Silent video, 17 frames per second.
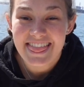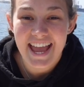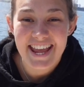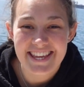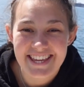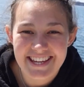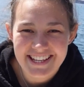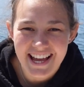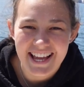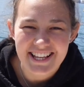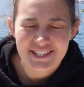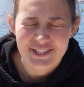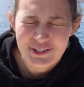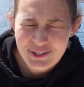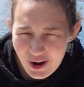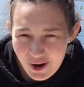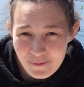Thank you guys
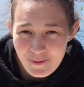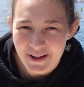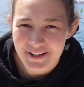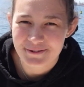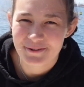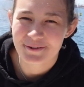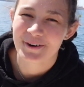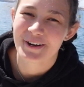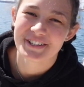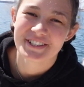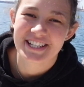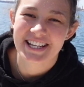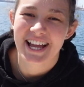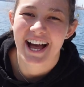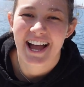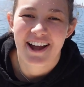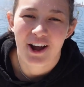so much for
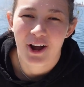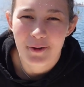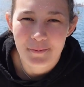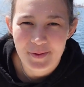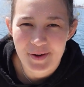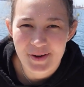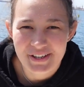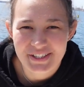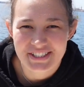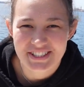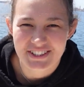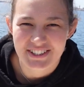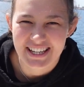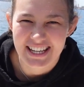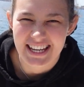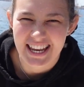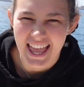watching. I hope you
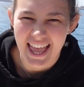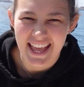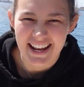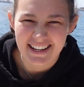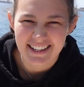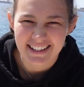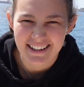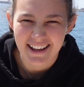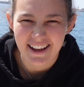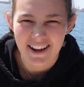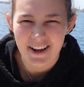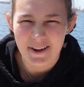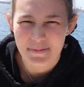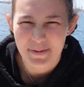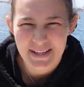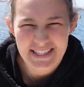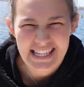enjoyed, and I
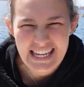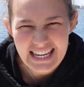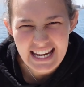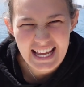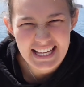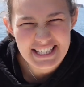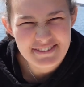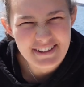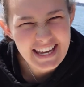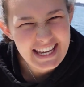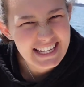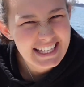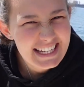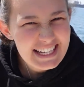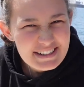hope I see you next week.